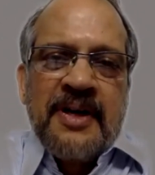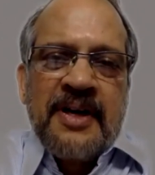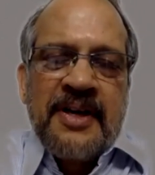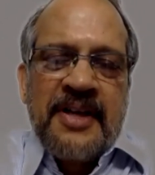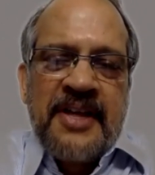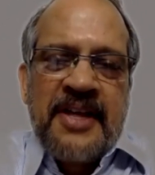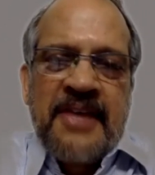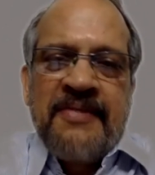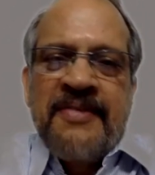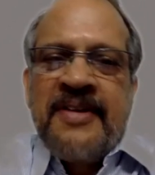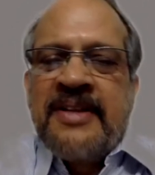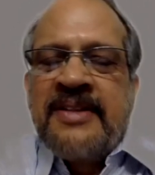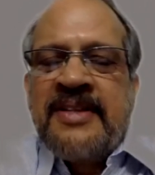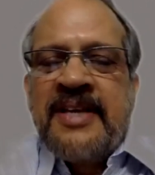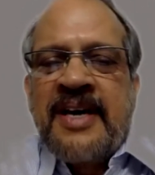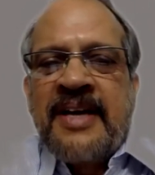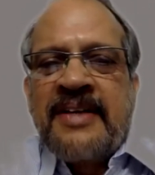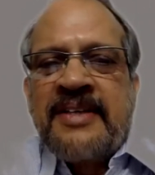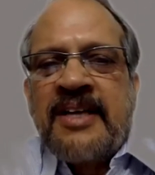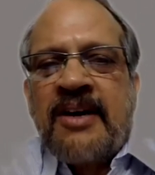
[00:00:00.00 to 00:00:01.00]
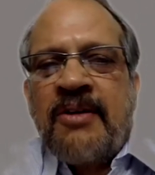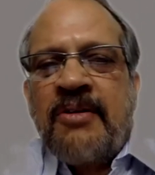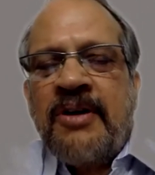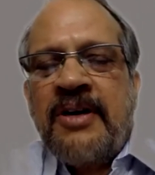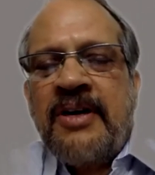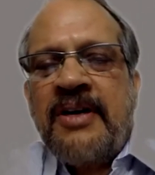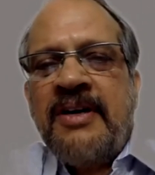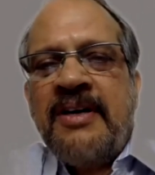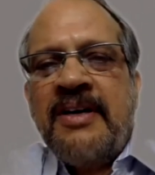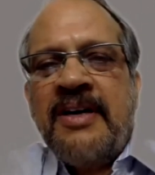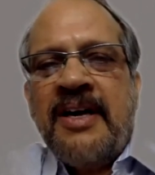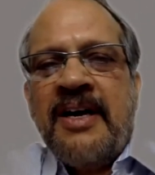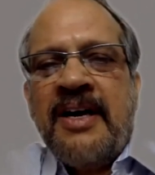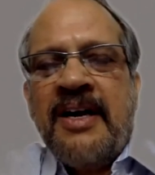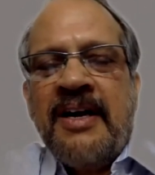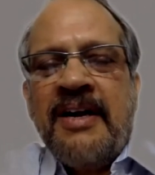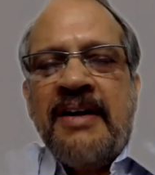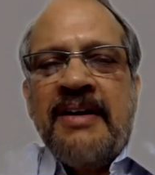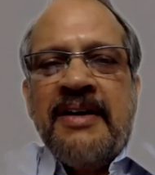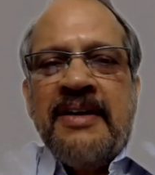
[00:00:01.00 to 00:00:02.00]
Given that
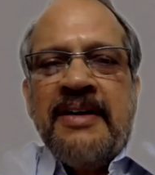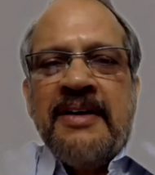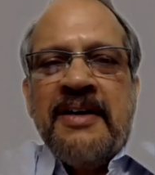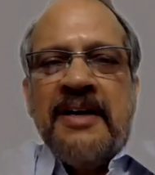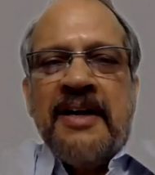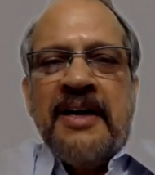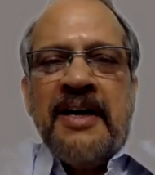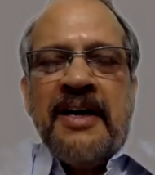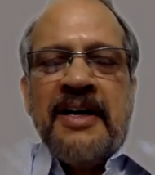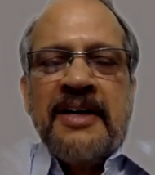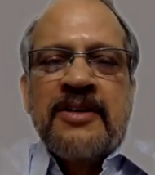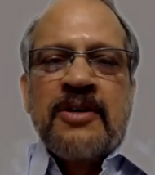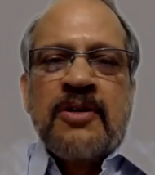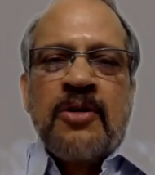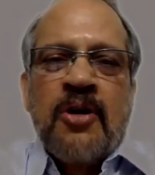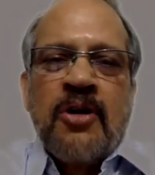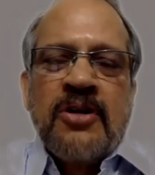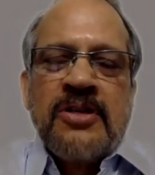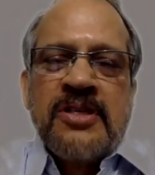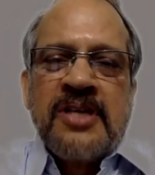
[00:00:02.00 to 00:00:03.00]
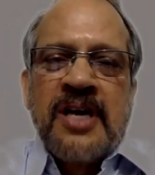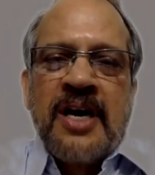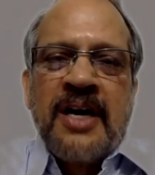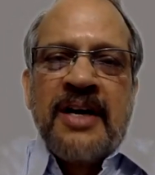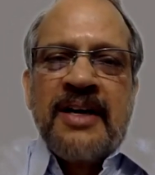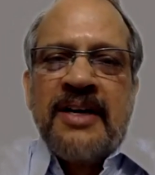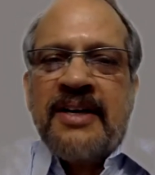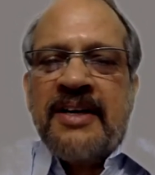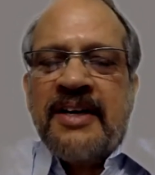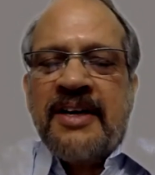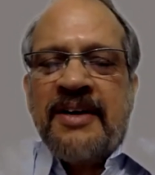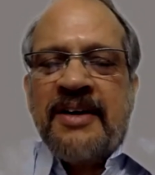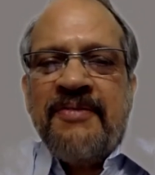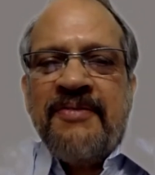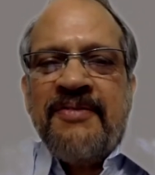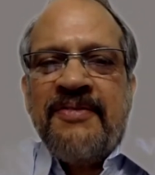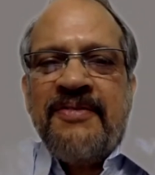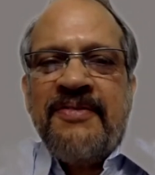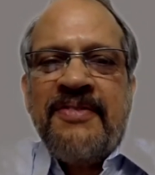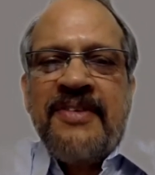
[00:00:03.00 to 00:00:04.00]
our courts are
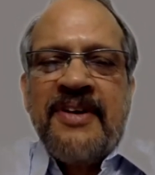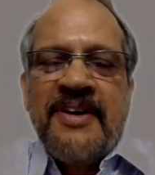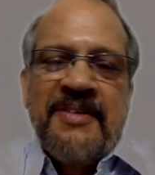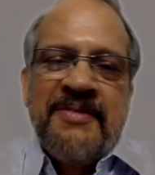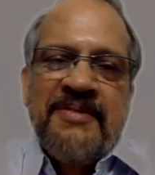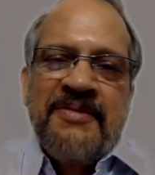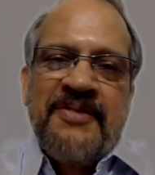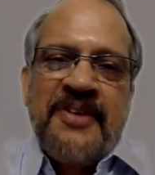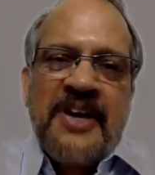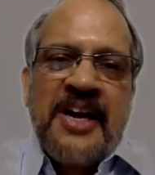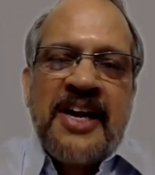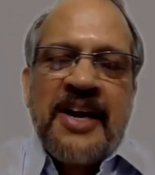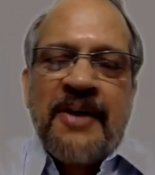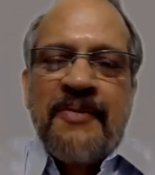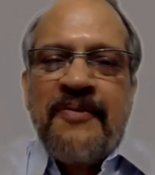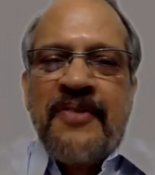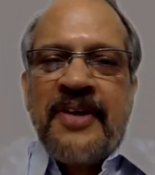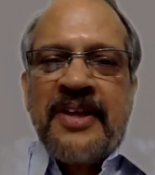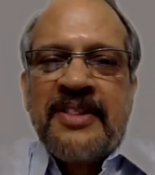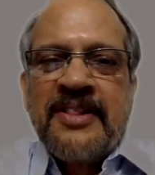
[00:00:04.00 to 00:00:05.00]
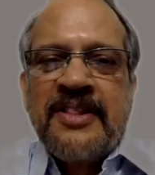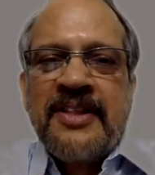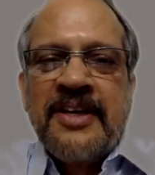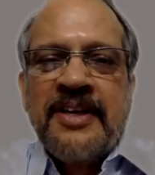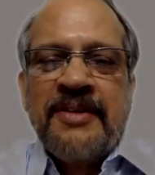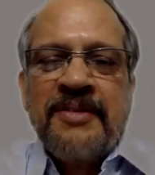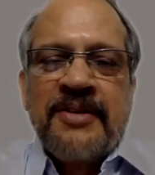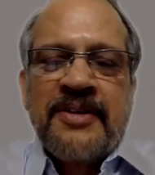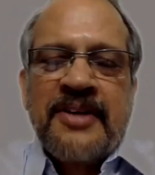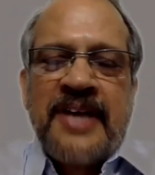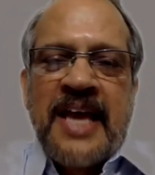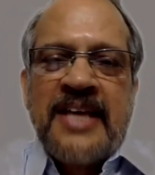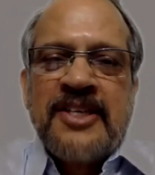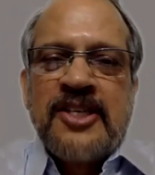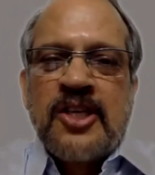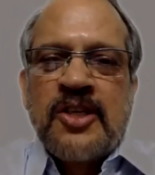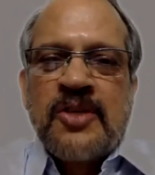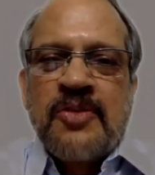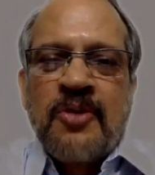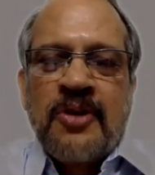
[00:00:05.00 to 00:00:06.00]
filled up with
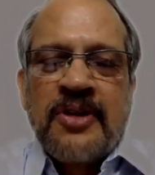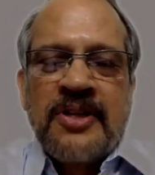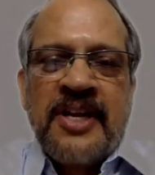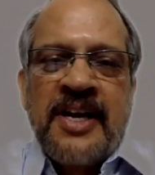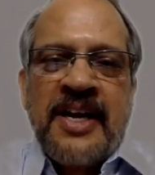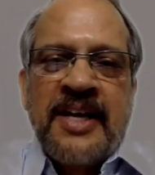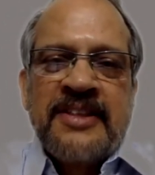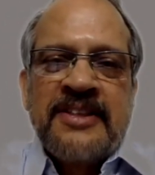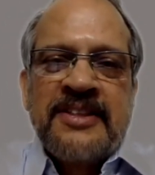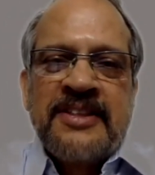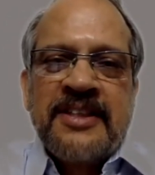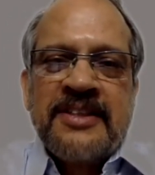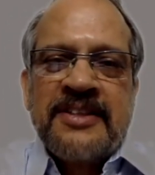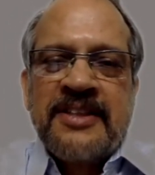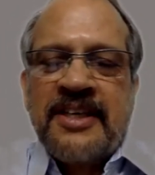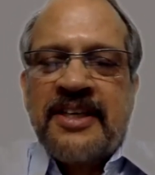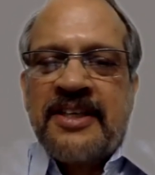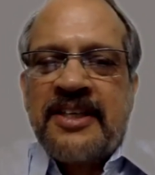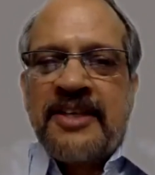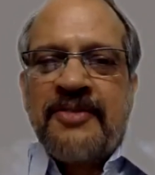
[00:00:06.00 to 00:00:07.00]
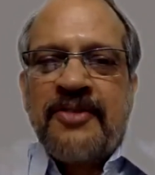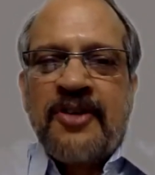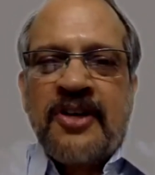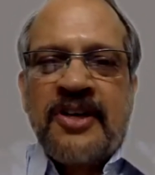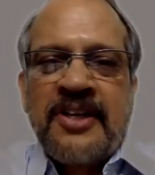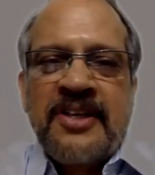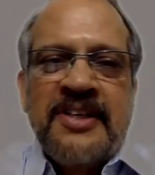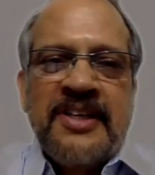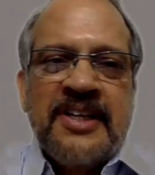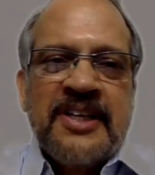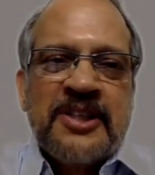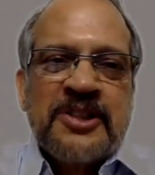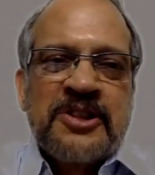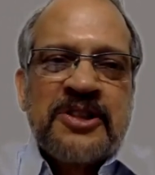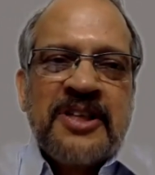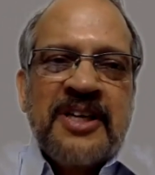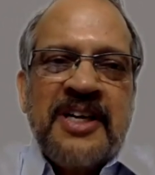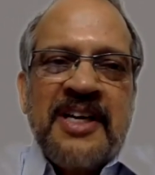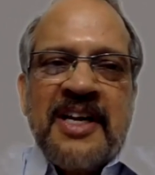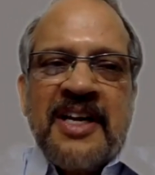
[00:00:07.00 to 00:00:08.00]
cases for the next 30, 40
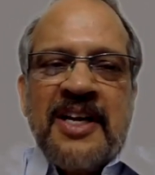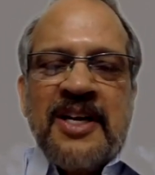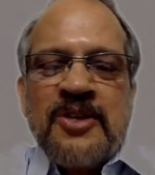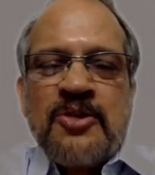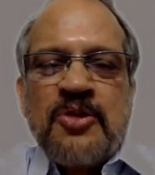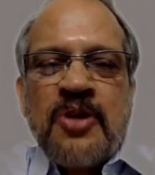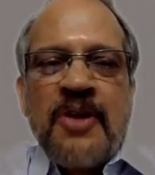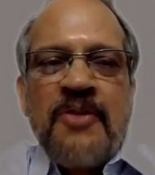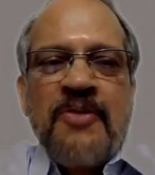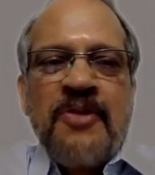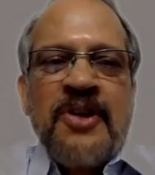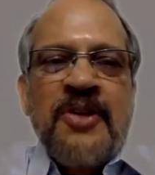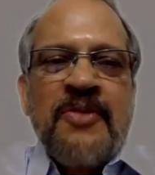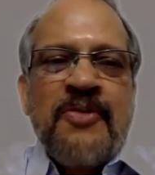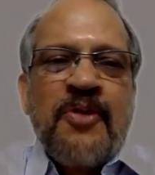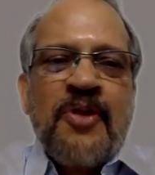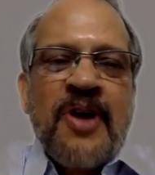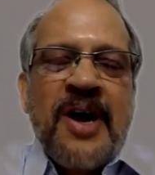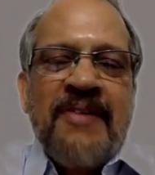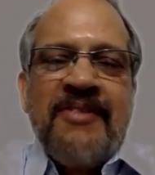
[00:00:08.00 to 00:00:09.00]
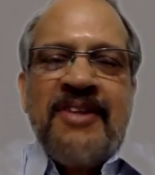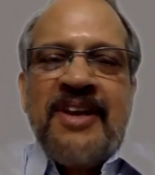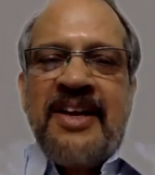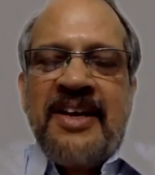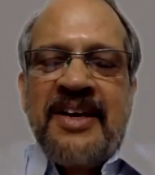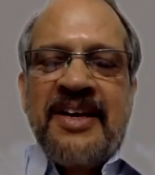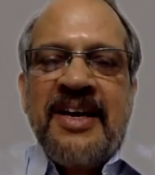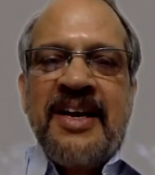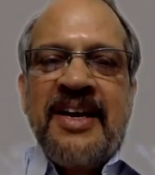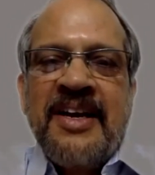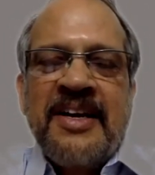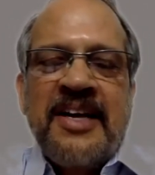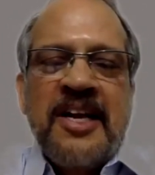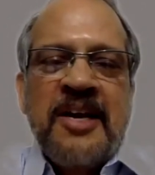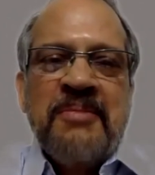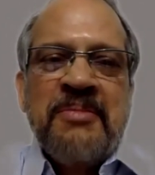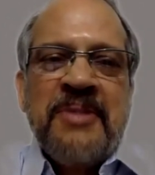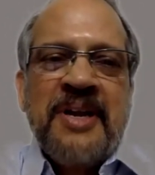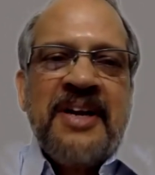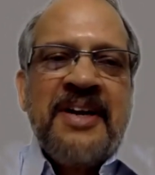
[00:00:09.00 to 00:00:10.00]
years, so even if you have a legal
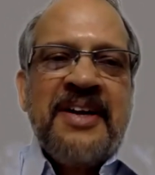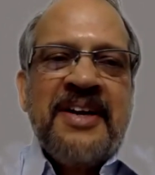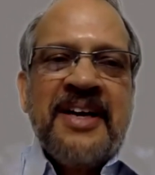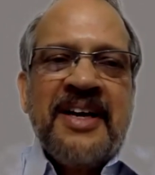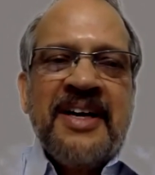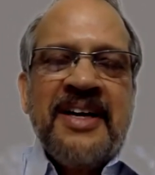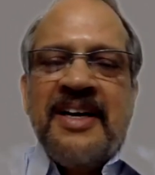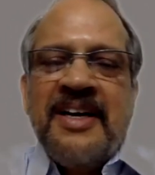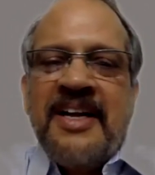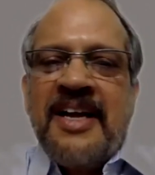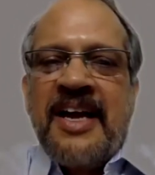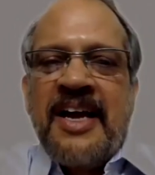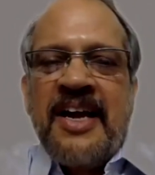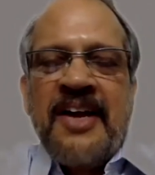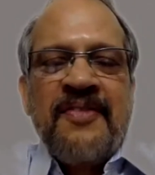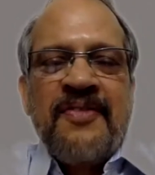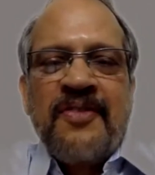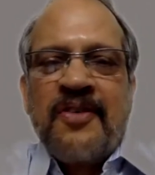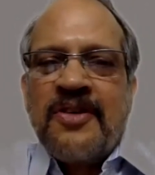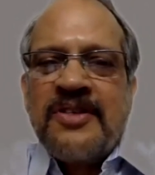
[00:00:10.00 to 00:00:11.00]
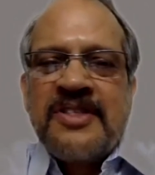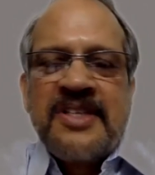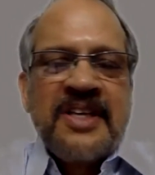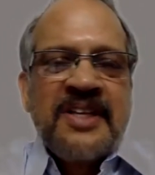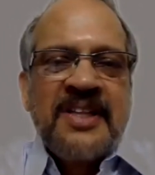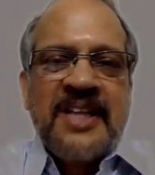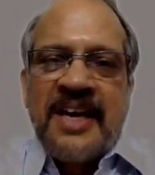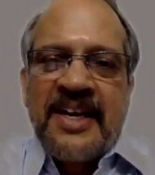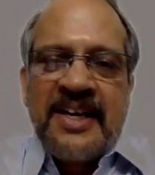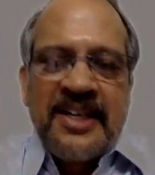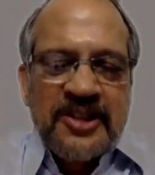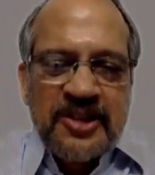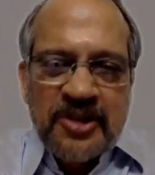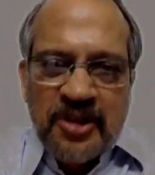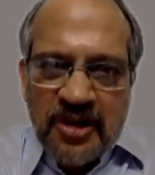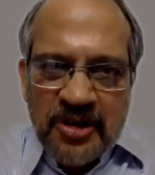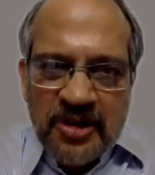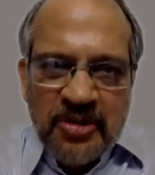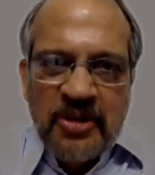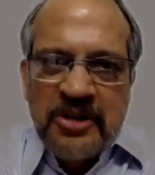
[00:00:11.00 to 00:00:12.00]
agreement, enforcing that is
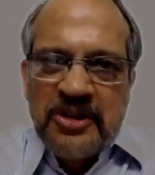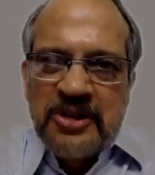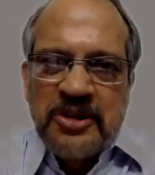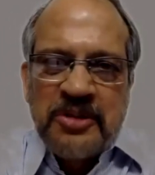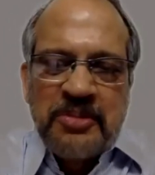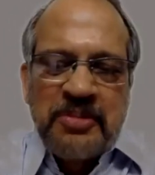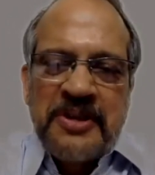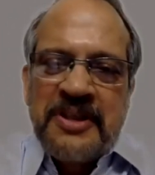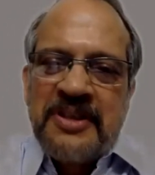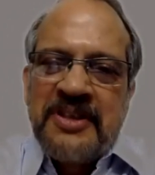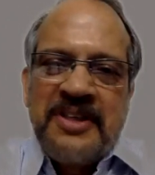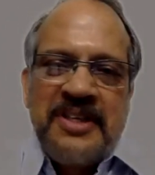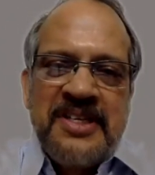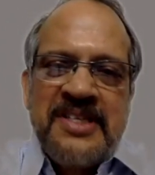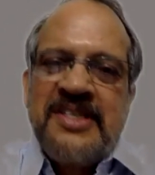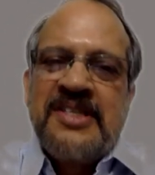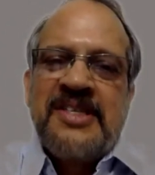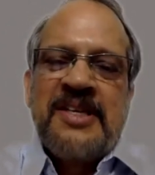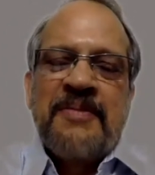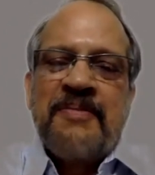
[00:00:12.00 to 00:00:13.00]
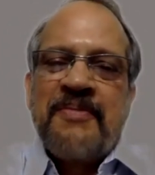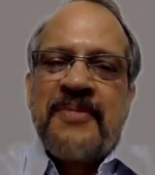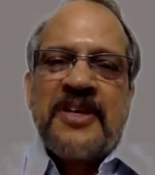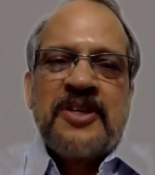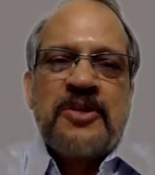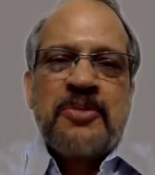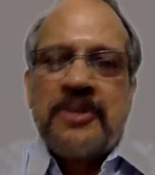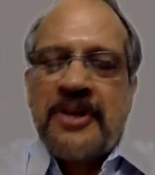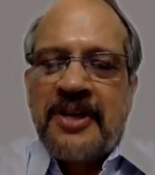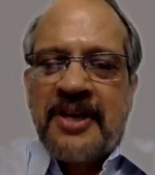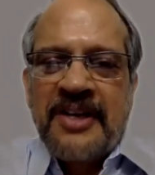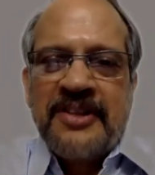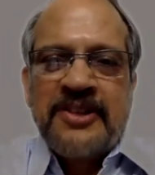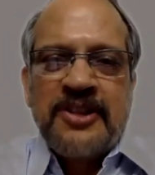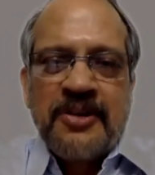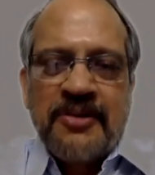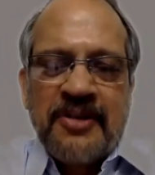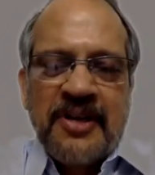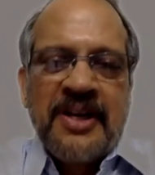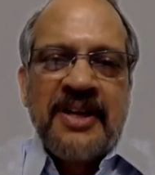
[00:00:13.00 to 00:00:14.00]
not going to be easy, especially
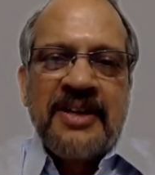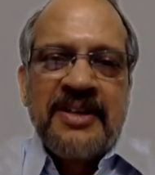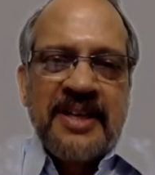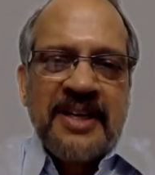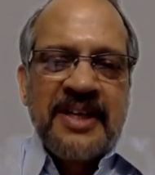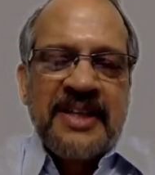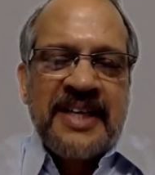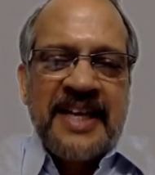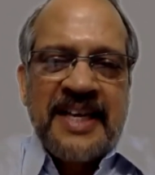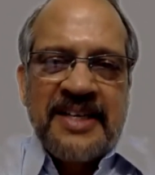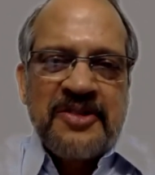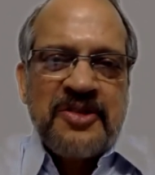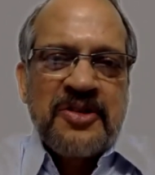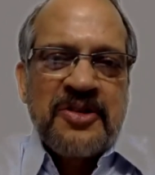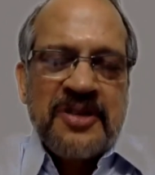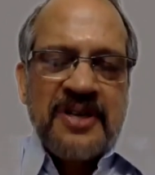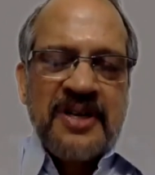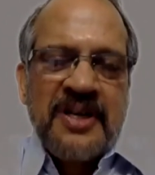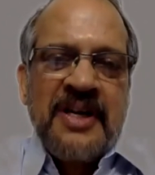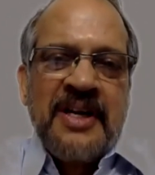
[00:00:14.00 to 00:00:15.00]
civil cases.